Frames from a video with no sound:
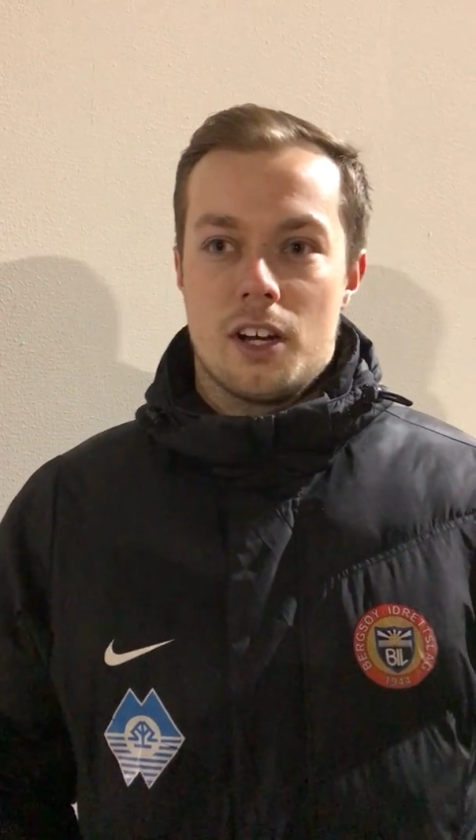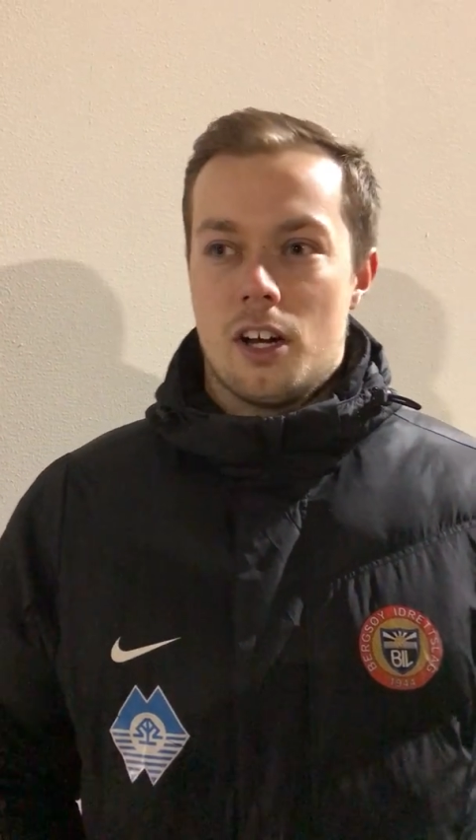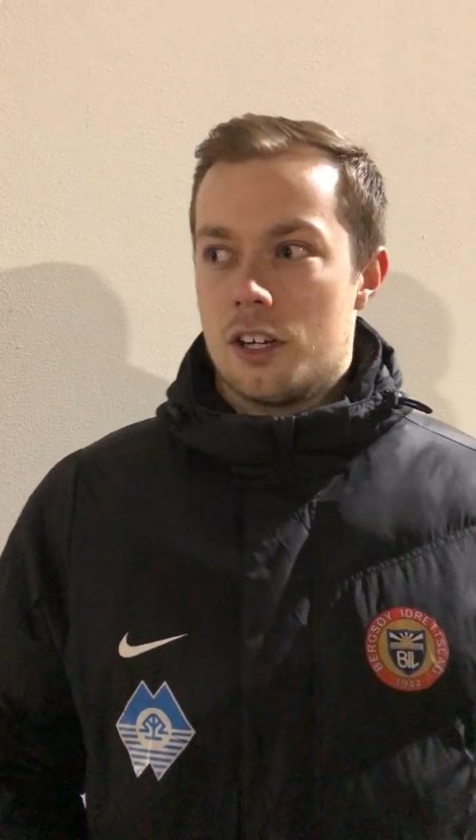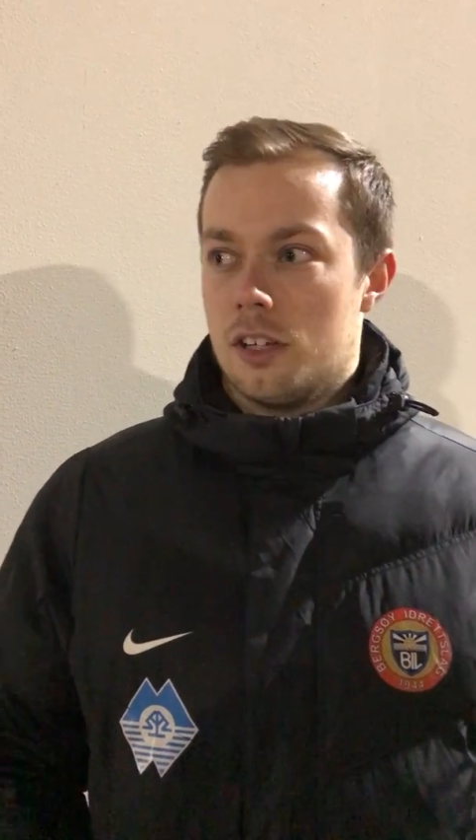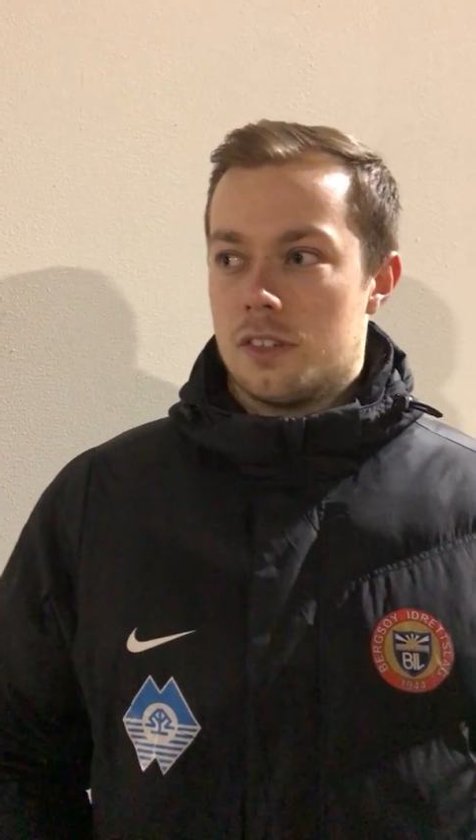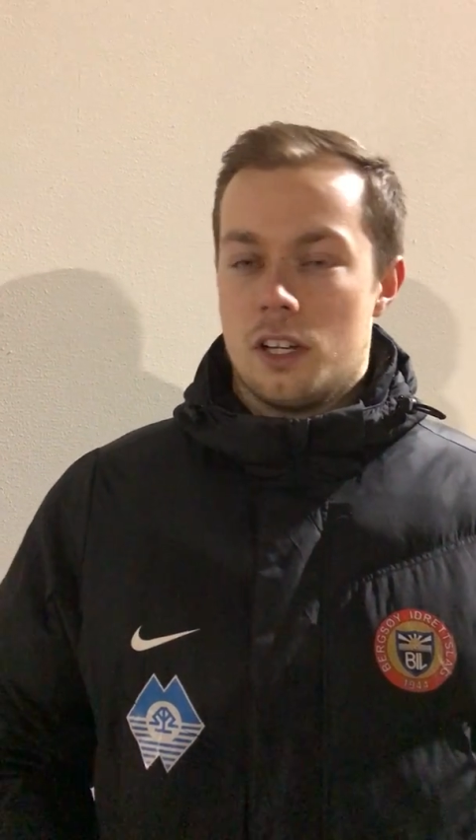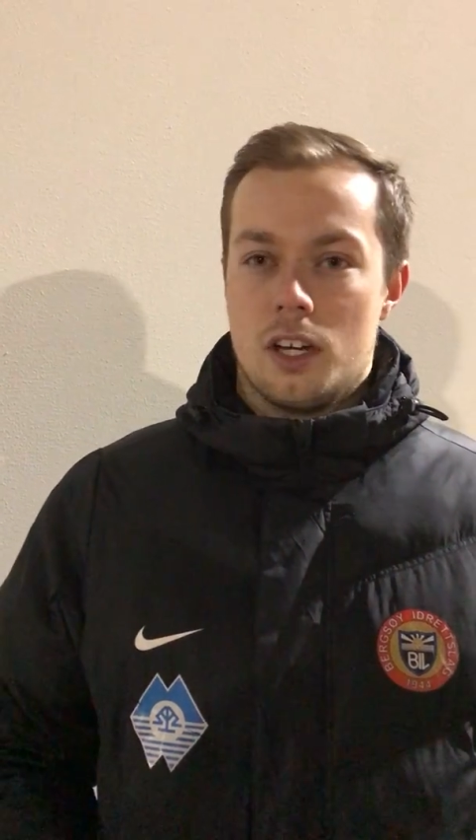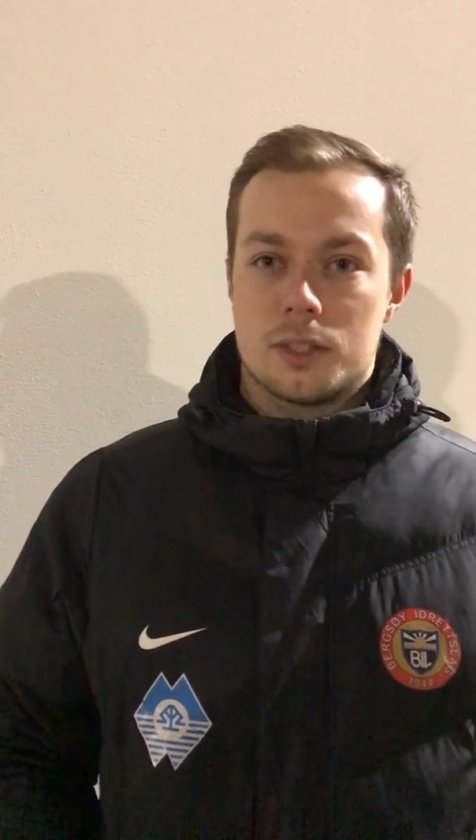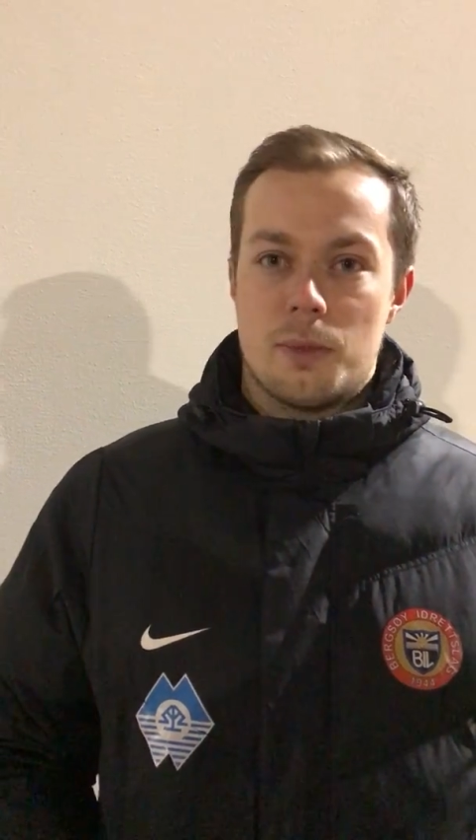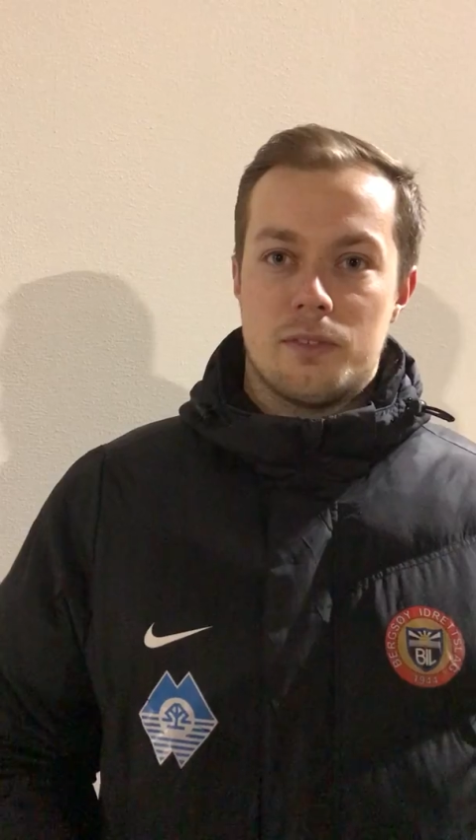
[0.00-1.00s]
hard over the
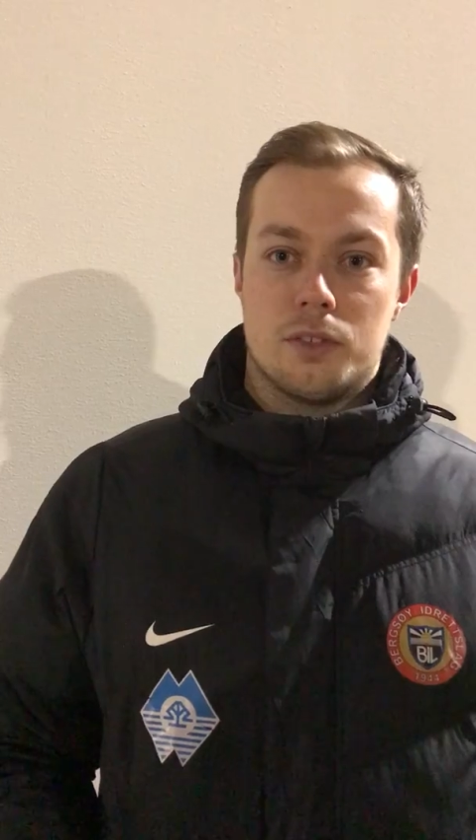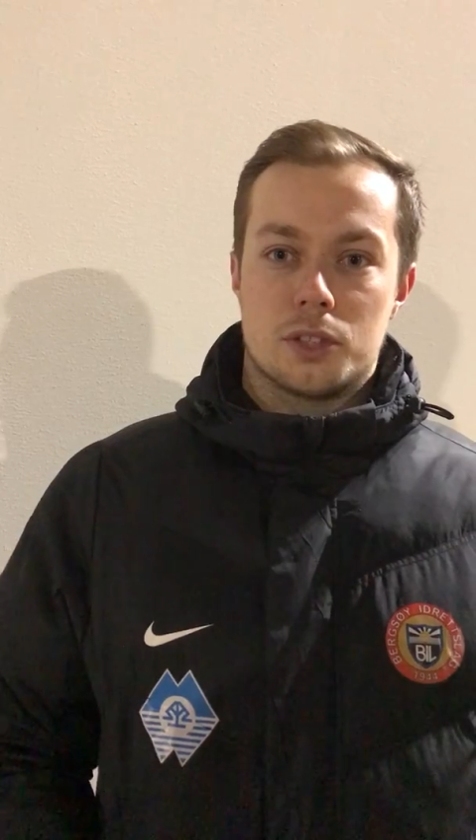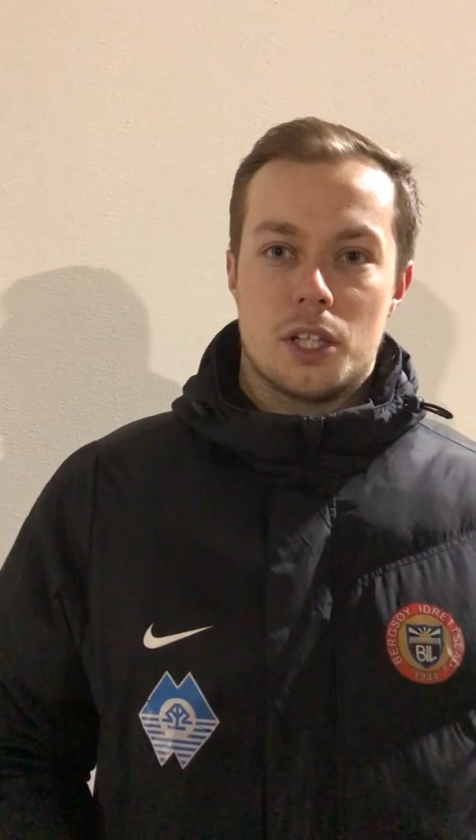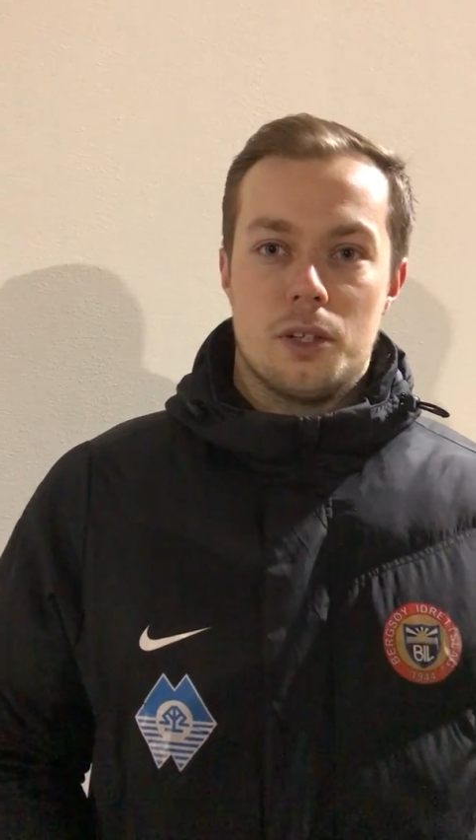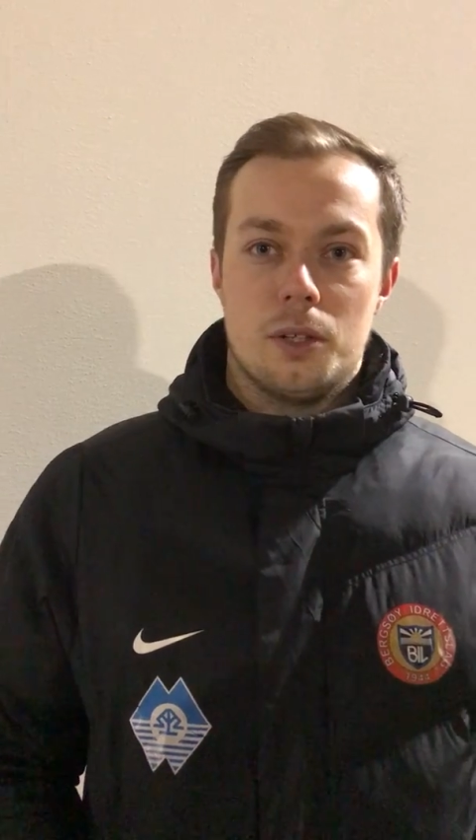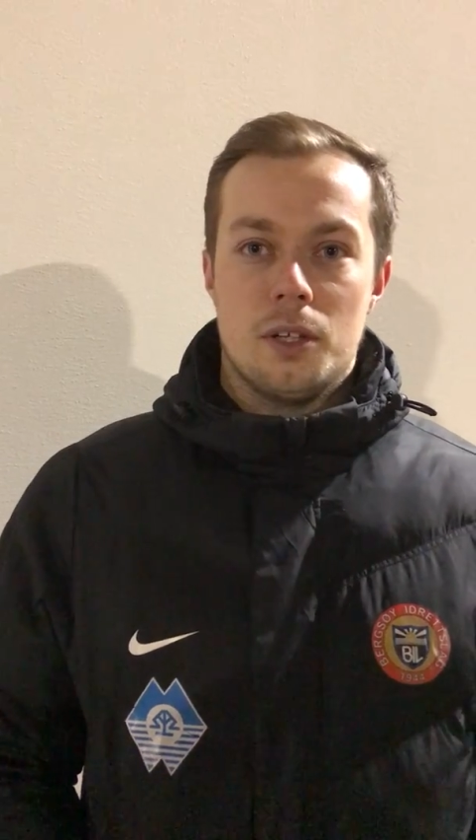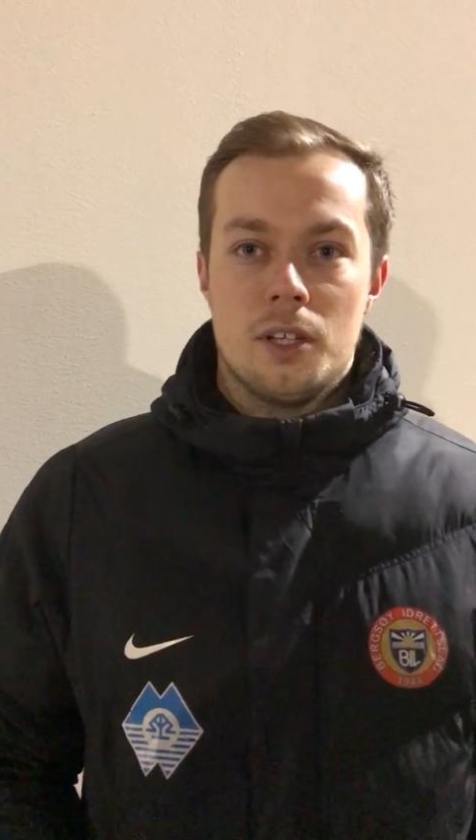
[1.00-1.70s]
last month or so.